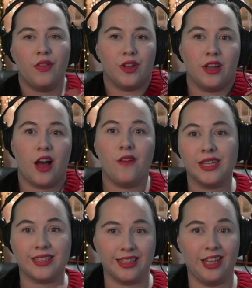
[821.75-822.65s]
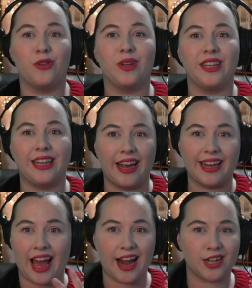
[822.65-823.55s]
the love is literally
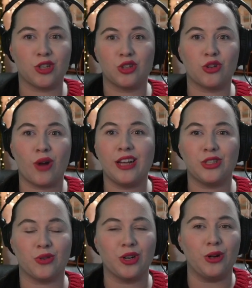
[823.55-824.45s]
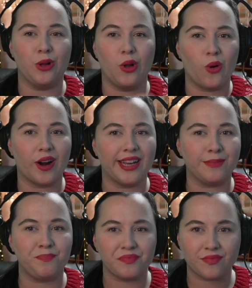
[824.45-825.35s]
like extraterrestrial, or it